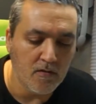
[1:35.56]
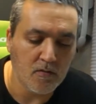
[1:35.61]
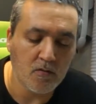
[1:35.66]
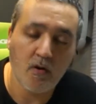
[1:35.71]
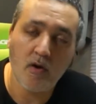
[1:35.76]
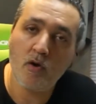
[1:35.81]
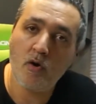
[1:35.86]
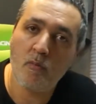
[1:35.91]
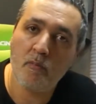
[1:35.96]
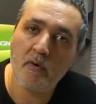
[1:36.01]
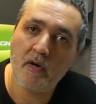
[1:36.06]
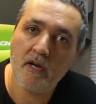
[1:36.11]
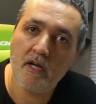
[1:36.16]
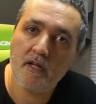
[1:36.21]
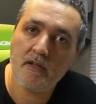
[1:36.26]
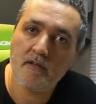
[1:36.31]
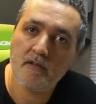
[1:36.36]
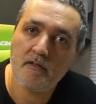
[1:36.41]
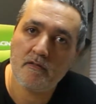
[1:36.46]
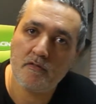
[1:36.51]
so I open
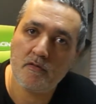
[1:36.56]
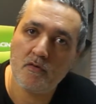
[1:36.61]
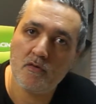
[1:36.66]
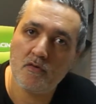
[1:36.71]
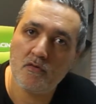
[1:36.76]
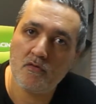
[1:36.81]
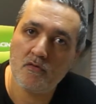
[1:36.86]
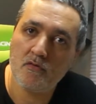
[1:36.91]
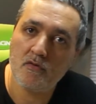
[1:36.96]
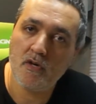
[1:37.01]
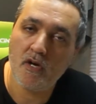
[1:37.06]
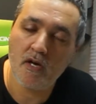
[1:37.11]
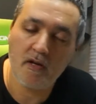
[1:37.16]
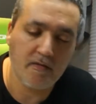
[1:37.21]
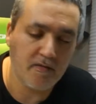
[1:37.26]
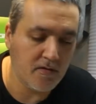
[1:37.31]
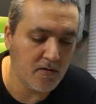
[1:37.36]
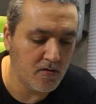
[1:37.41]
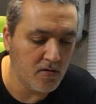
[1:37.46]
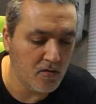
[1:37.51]
it a few
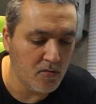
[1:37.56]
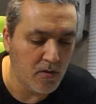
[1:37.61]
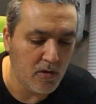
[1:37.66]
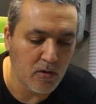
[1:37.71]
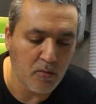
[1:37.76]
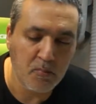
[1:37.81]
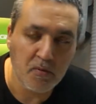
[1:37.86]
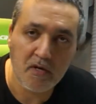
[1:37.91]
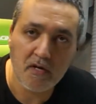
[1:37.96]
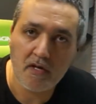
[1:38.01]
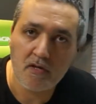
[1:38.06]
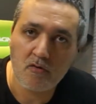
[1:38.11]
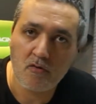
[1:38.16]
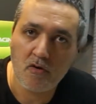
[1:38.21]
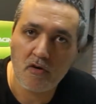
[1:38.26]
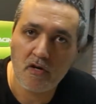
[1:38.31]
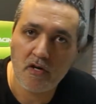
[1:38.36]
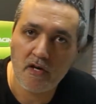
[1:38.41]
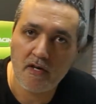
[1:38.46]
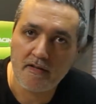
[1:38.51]
nights ago I open it
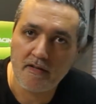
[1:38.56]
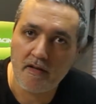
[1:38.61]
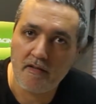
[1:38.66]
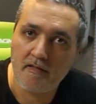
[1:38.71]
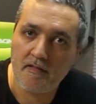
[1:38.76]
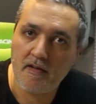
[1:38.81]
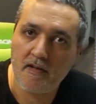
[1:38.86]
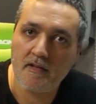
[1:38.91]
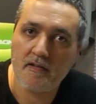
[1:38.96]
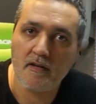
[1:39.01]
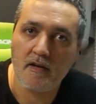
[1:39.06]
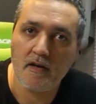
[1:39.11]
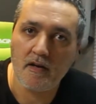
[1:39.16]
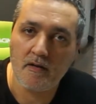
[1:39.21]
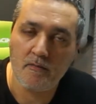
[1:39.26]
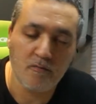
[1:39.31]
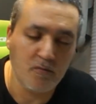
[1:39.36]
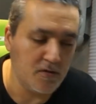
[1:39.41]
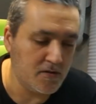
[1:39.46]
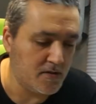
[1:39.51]
all night I see it I
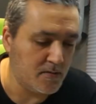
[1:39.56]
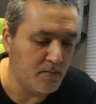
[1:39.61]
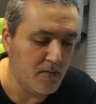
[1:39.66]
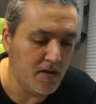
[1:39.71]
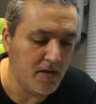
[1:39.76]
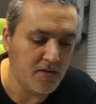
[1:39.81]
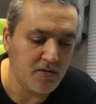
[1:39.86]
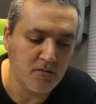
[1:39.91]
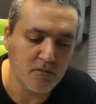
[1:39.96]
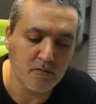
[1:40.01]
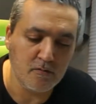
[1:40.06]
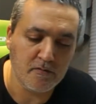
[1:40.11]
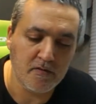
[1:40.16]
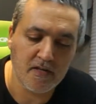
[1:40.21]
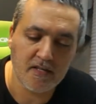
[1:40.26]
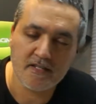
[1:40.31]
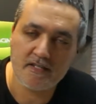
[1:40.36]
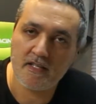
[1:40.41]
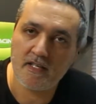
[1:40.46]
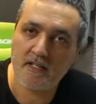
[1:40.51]
wasn't managed to
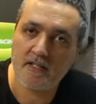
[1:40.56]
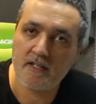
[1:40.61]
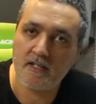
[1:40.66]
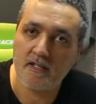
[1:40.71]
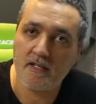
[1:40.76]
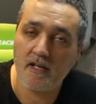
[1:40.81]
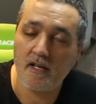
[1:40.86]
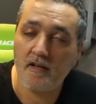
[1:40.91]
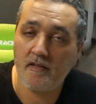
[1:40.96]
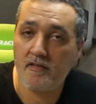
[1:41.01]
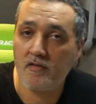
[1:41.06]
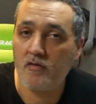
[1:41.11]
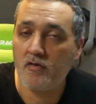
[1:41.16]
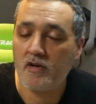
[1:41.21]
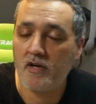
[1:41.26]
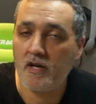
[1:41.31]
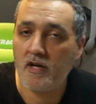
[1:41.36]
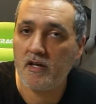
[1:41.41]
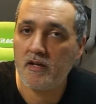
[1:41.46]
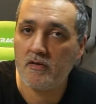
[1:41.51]
fix it and then I say
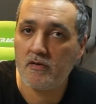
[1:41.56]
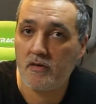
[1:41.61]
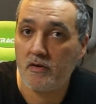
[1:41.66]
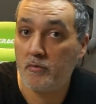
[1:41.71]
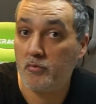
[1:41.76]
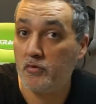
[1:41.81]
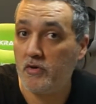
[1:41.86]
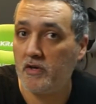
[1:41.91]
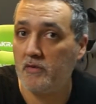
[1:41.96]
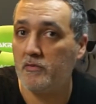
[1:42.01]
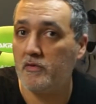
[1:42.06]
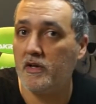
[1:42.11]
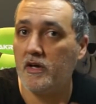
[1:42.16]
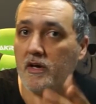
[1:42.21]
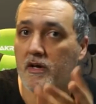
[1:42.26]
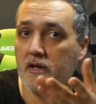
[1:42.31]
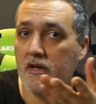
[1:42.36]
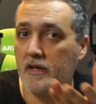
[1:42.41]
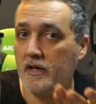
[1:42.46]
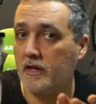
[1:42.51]
okay you can print with
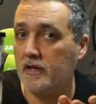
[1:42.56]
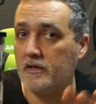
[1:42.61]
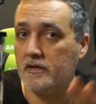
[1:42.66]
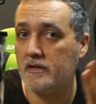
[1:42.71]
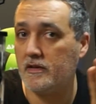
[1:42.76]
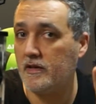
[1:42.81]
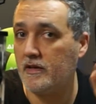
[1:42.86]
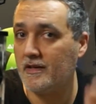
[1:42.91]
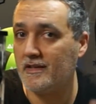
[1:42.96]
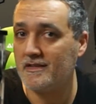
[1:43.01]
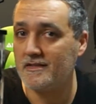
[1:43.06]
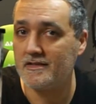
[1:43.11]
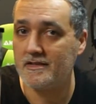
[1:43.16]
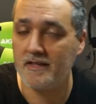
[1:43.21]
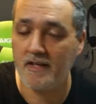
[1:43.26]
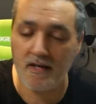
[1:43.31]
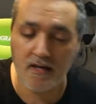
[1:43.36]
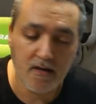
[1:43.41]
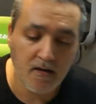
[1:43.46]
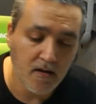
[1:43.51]
the other head
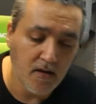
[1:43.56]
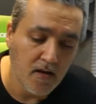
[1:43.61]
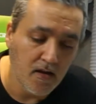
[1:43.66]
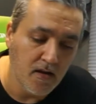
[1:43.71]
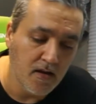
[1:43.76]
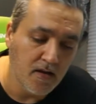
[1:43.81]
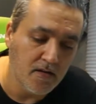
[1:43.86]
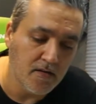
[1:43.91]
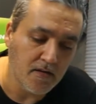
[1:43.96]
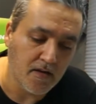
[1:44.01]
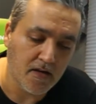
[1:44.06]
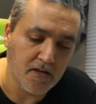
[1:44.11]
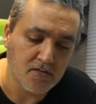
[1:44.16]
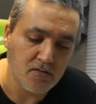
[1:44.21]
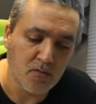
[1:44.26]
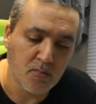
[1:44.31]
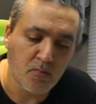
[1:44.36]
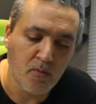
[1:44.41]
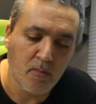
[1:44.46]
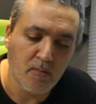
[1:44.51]
still there is
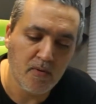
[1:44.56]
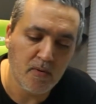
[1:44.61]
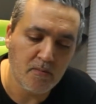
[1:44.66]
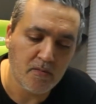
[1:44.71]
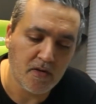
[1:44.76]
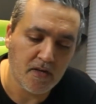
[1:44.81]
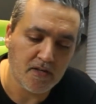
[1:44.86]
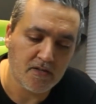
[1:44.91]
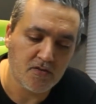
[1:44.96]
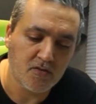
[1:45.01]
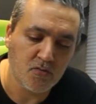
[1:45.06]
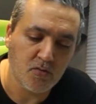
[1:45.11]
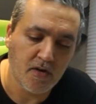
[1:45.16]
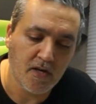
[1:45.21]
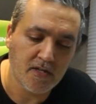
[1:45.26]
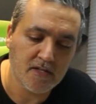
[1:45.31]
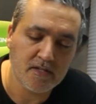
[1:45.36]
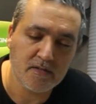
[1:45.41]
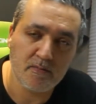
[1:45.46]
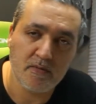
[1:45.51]
no problem there is two
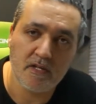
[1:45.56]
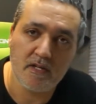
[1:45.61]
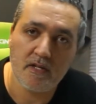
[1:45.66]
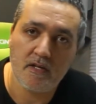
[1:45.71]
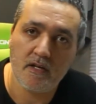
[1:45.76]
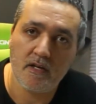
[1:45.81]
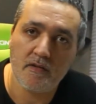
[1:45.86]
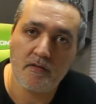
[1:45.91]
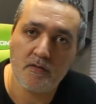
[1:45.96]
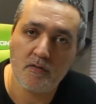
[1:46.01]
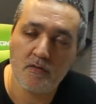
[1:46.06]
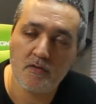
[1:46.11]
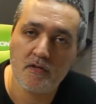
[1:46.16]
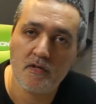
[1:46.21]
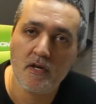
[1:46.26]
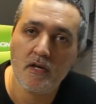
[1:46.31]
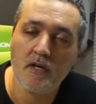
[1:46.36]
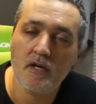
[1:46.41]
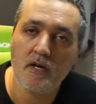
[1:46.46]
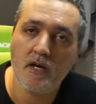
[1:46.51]
heads but then I thought
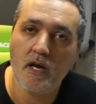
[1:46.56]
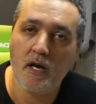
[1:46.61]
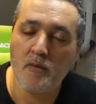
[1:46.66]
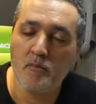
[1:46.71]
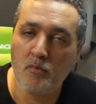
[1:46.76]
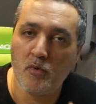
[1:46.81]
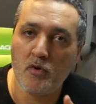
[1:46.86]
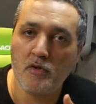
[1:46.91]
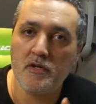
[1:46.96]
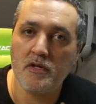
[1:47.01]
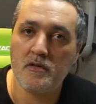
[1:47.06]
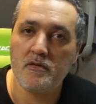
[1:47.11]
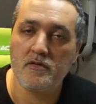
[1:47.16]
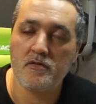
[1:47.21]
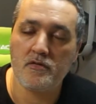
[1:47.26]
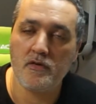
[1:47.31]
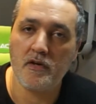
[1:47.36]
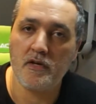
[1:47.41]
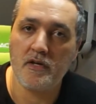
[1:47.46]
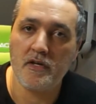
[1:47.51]
I bought it
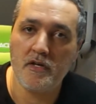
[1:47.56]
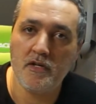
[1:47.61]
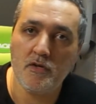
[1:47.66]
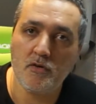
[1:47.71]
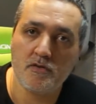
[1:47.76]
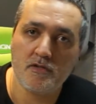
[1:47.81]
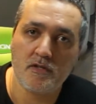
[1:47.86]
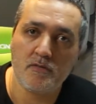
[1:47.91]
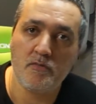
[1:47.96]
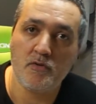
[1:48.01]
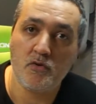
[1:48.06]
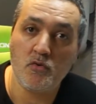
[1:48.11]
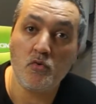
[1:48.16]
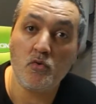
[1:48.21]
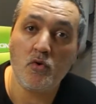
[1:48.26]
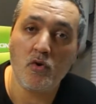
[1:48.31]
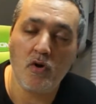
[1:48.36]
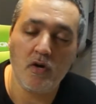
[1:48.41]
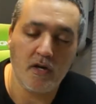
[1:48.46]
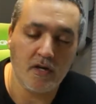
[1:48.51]
so I can use it with
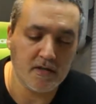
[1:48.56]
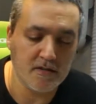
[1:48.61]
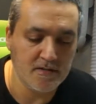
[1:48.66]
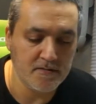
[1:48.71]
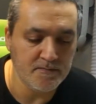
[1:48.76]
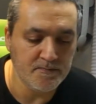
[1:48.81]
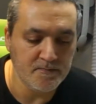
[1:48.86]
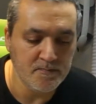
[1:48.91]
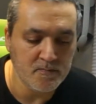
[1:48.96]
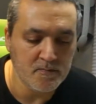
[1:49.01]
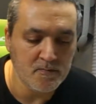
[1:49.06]
two colors